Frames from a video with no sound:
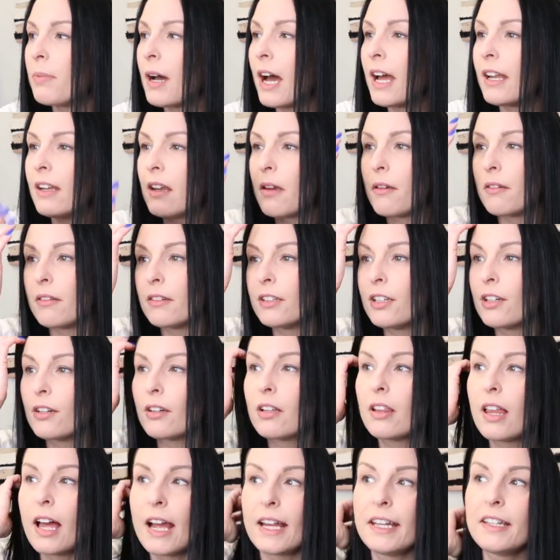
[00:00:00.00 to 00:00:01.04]
But your
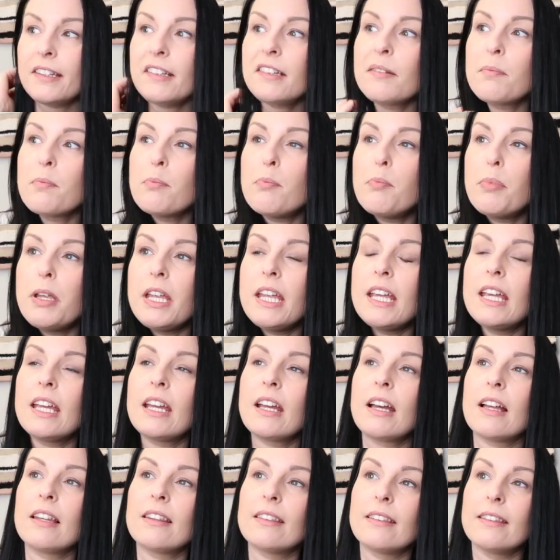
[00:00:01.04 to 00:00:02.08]
clients
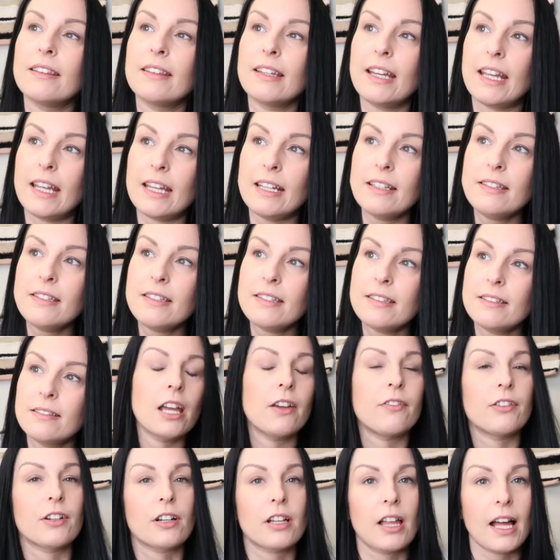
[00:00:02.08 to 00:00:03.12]
being late,
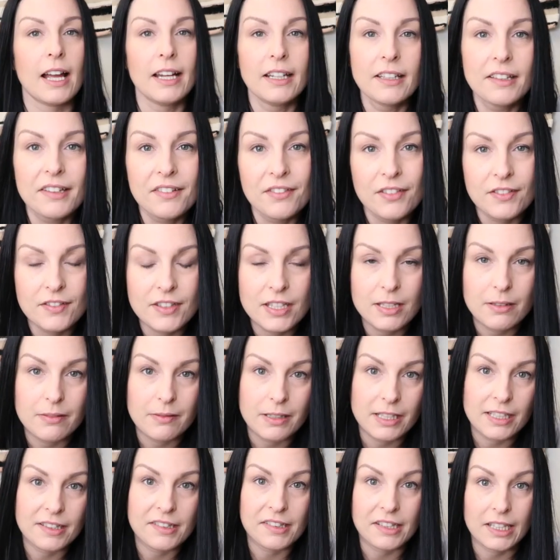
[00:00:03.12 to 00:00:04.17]
if your client is 15
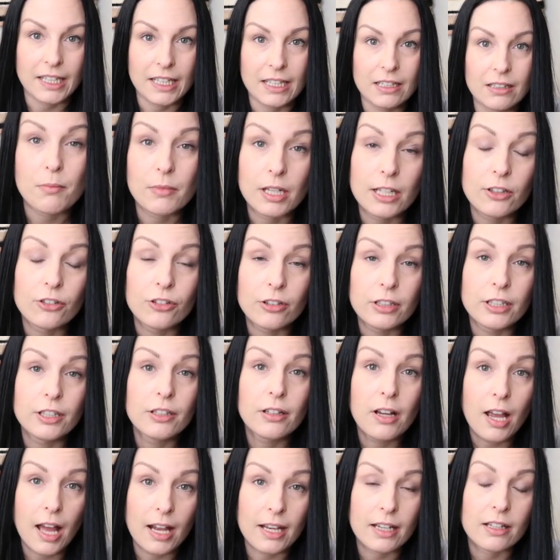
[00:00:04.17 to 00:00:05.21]
minutes late, make sure
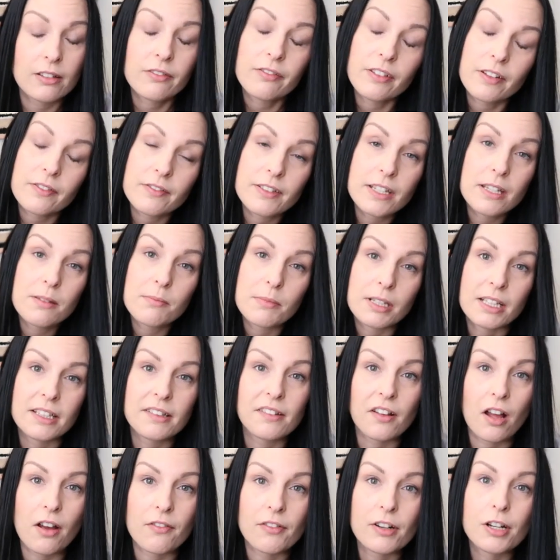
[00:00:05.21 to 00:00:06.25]
you're cutting 15
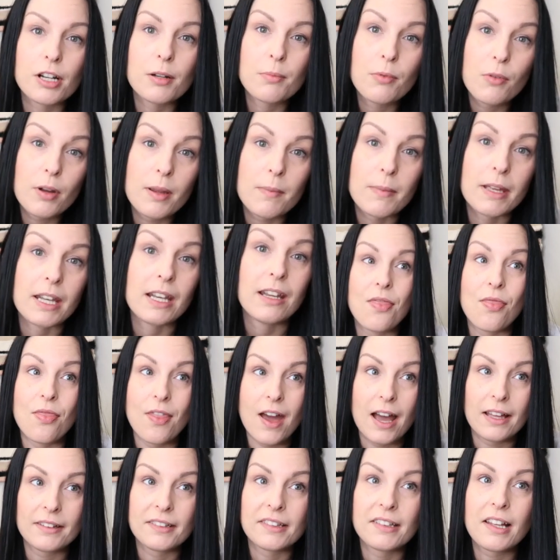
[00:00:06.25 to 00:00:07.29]
minutes off her appointment.
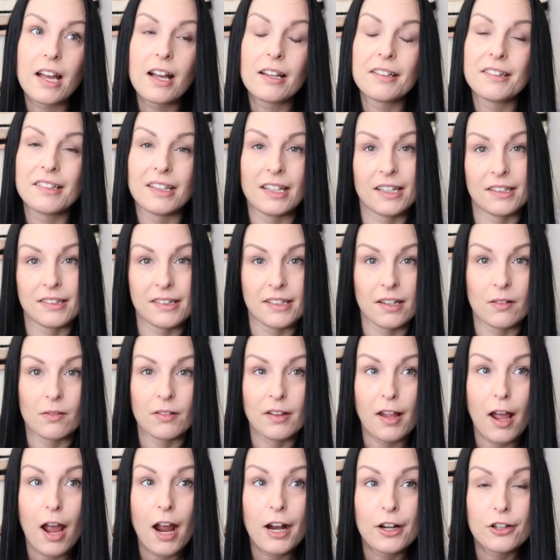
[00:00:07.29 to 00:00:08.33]
That sucks. It
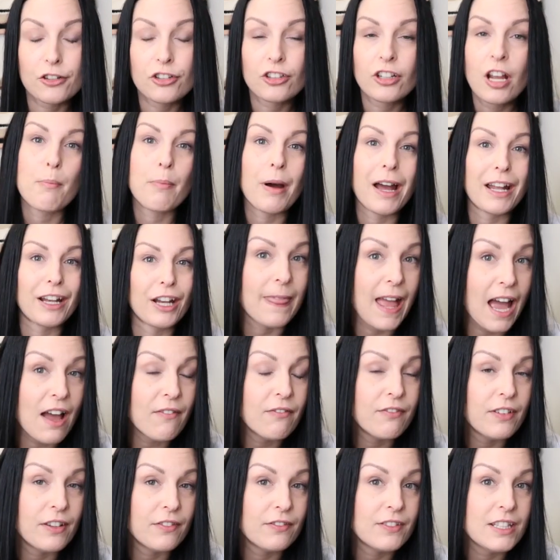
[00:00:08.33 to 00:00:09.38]
sounds harsh, but
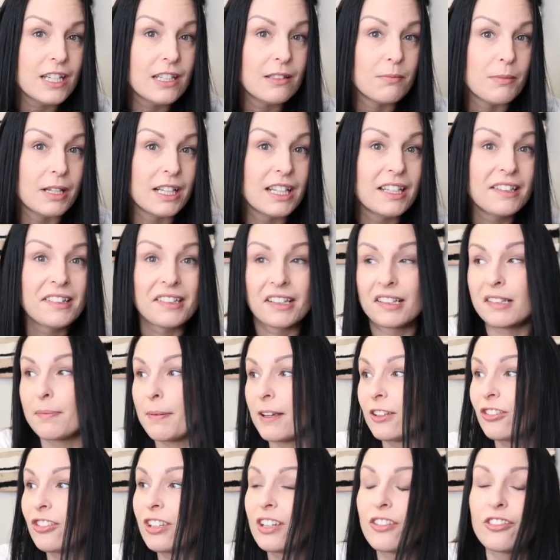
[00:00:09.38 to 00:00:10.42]
that 15 minutes,
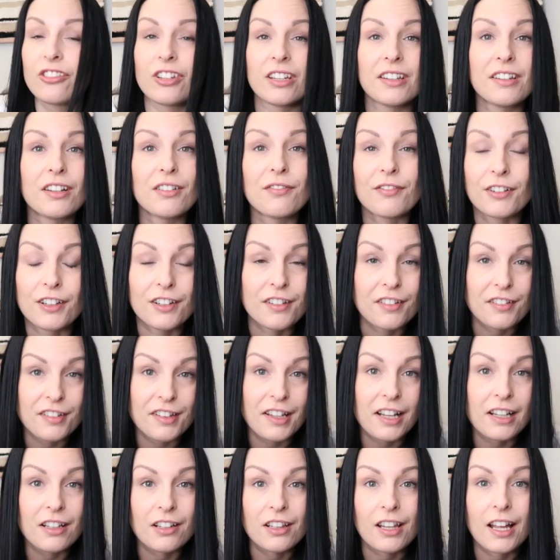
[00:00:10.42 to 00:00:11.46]
especially if she's your first or
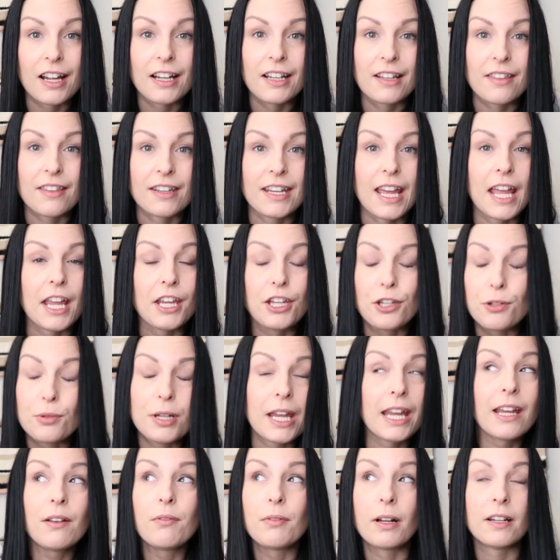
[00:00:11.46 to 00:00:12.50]
second client of the day, day. You
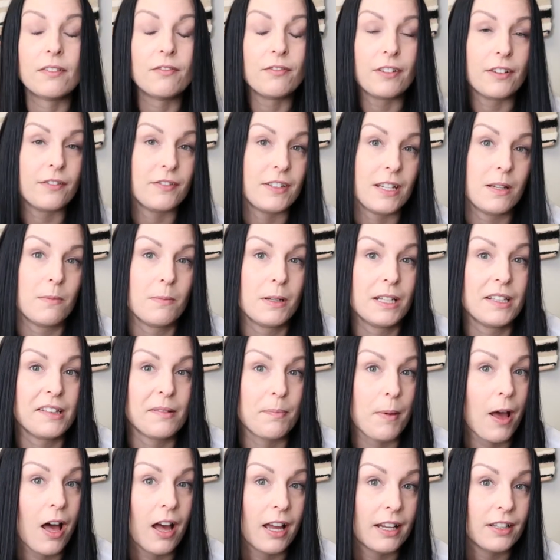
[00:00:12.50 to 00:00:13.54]
can't run 15 minutes
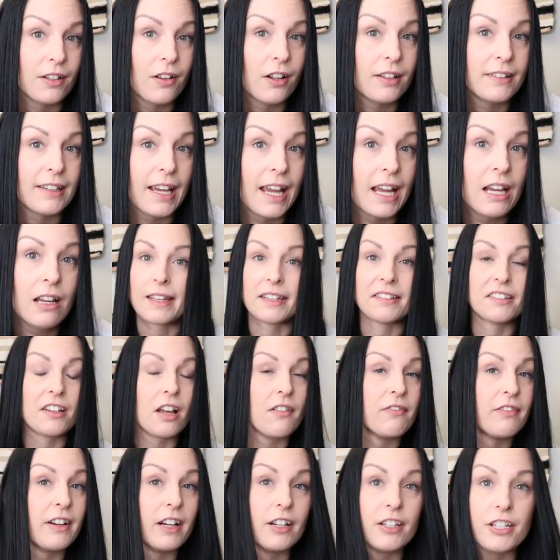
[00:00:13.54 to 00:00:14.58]
behind all day. That's
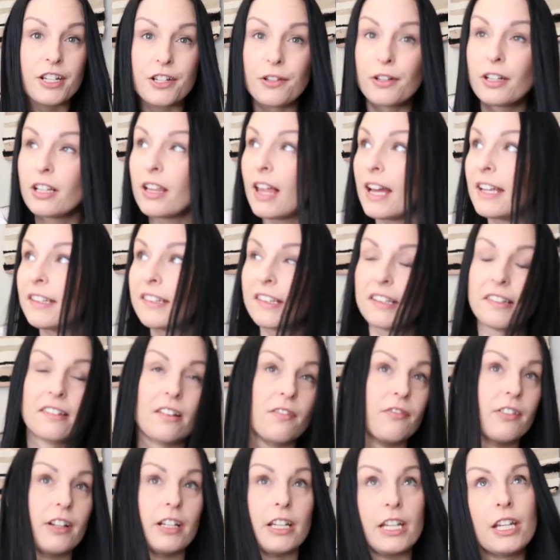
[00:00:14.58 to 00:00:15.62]
not fair to your clients. That's
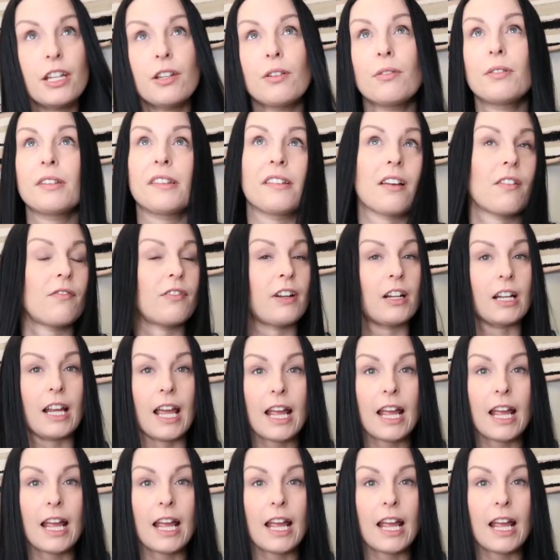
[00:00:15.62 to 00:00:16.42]
not fair to you. It's not fair to